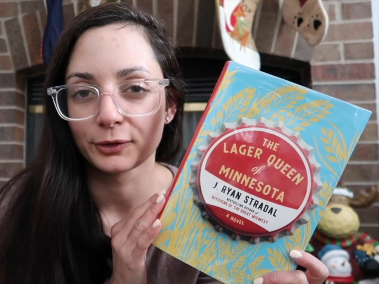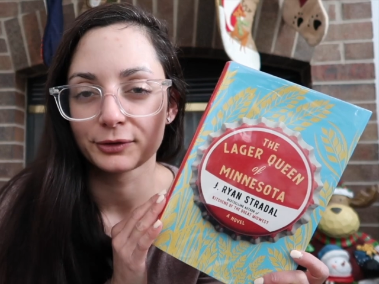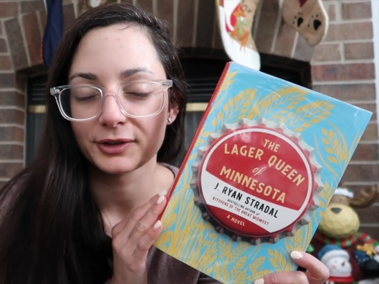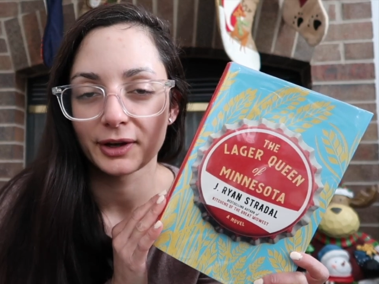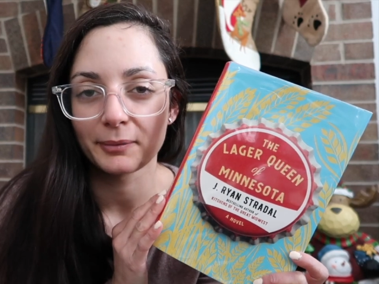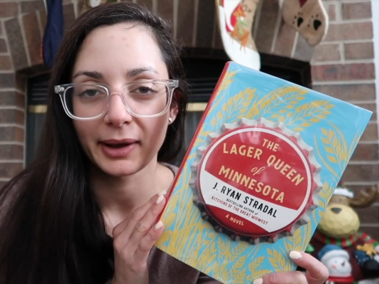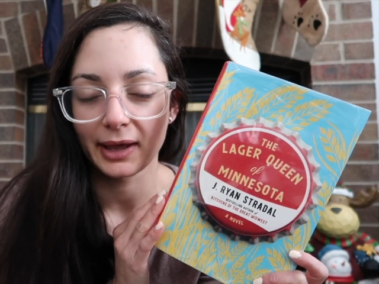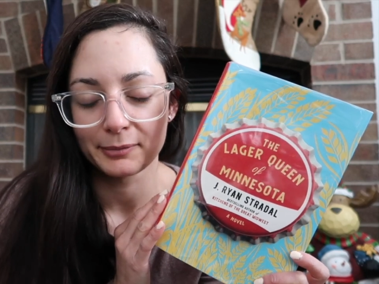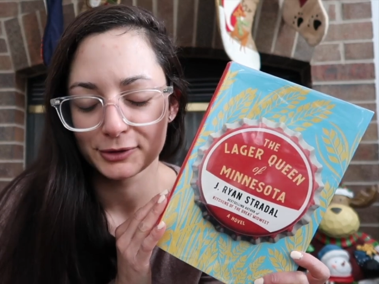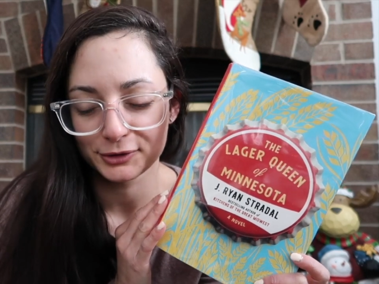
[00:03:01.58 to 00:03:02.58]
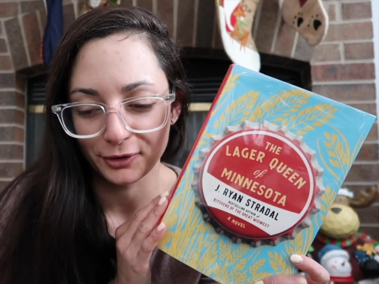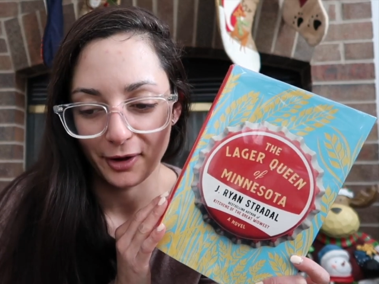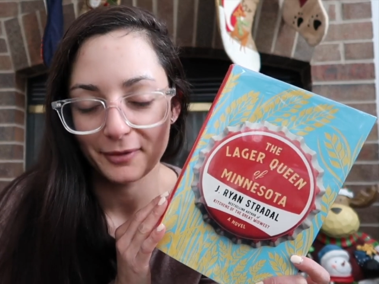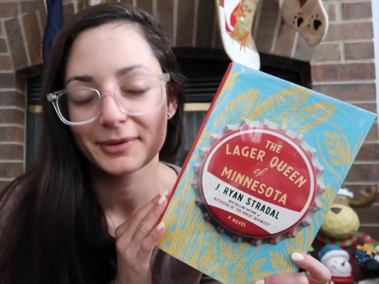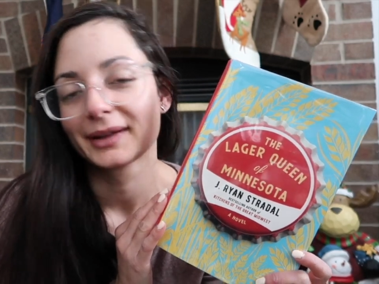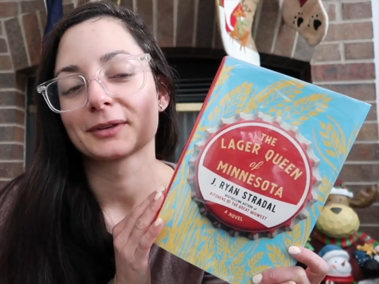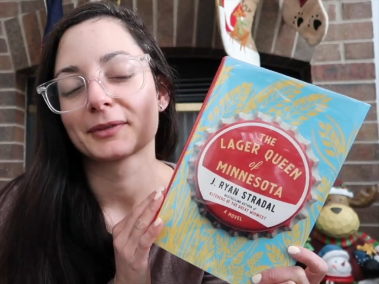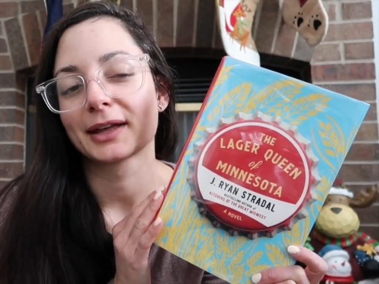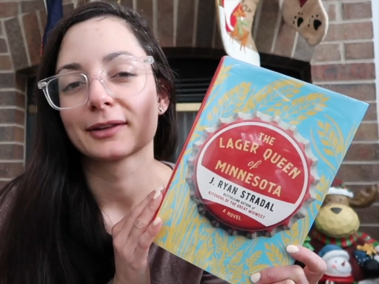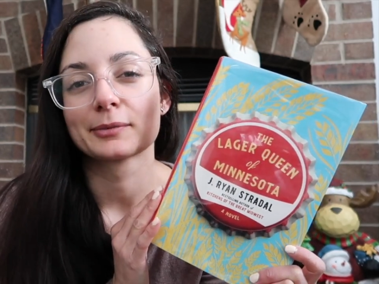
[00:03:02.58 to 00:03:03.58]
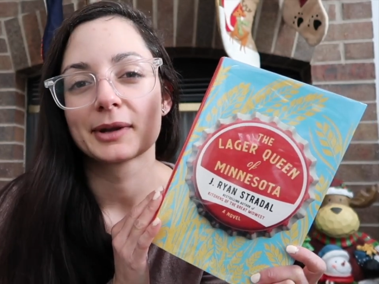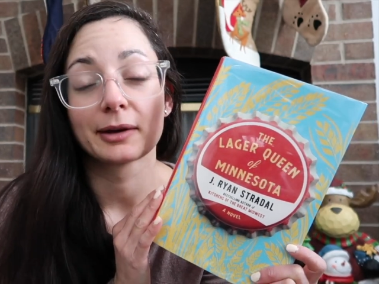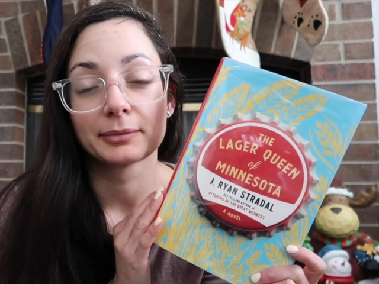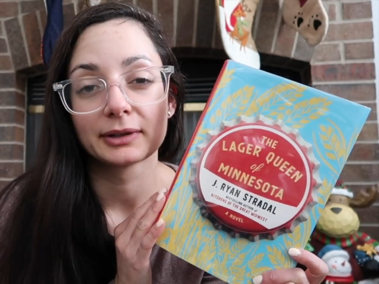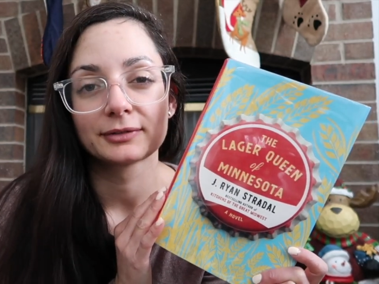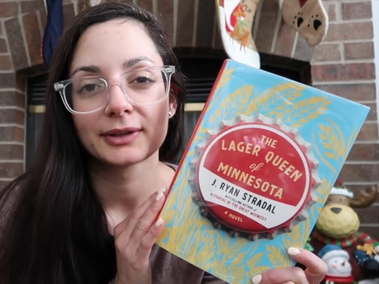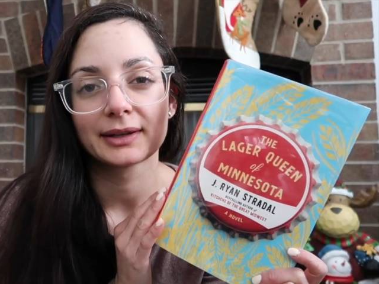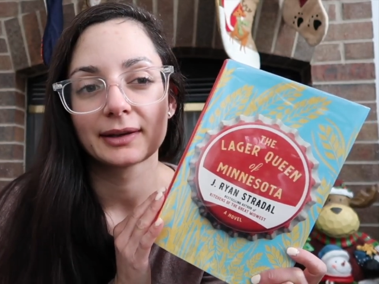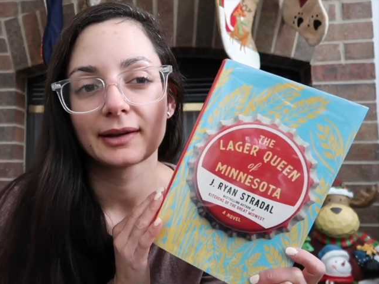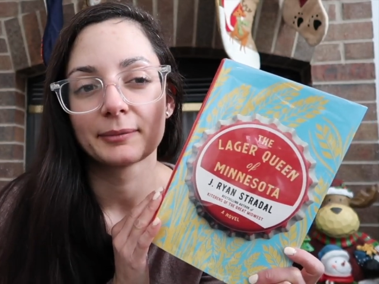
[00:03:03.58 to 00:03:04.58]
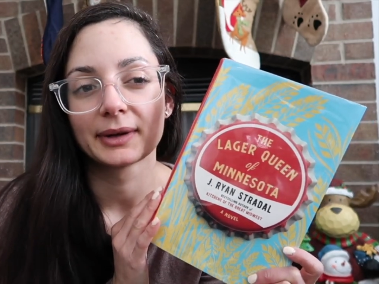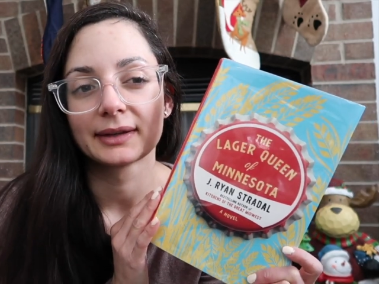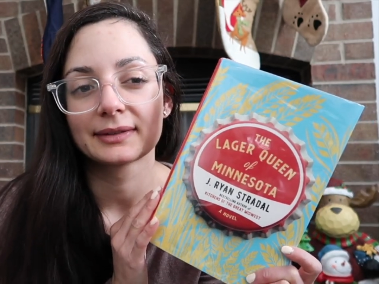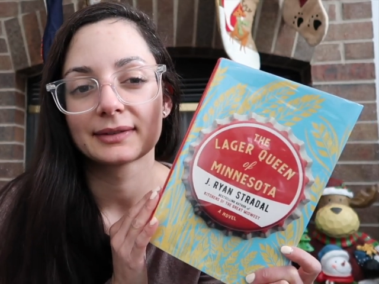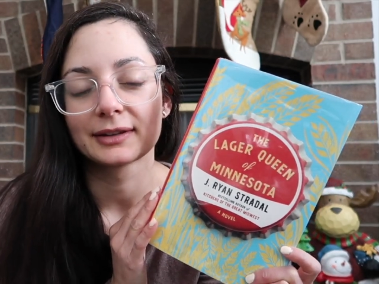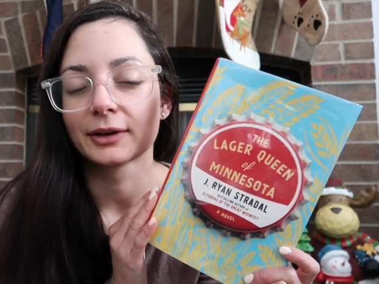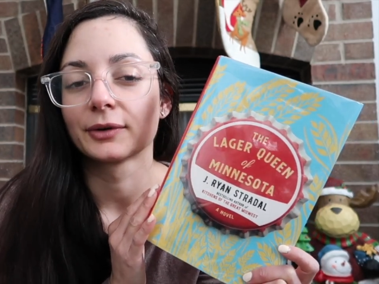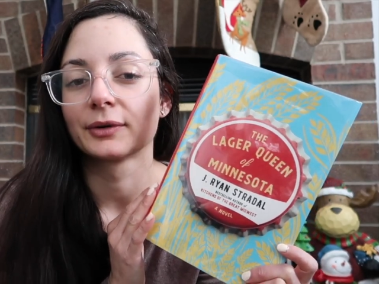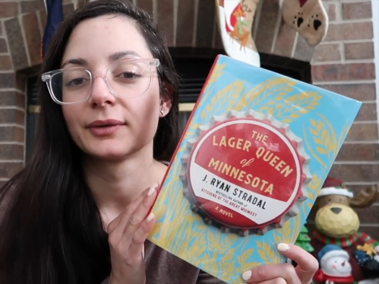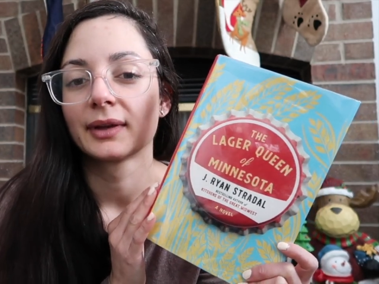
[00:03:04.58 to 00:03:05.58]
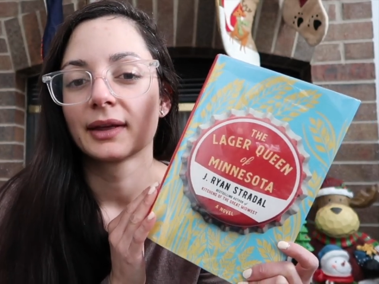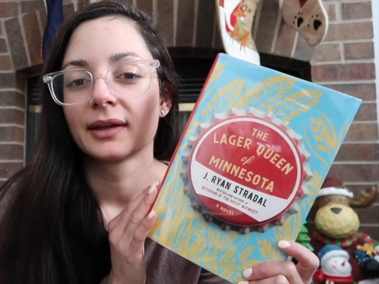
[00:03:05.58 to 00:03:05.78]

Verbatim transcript: Adults Here by Emma Straub. Something a little bit uplifting, but still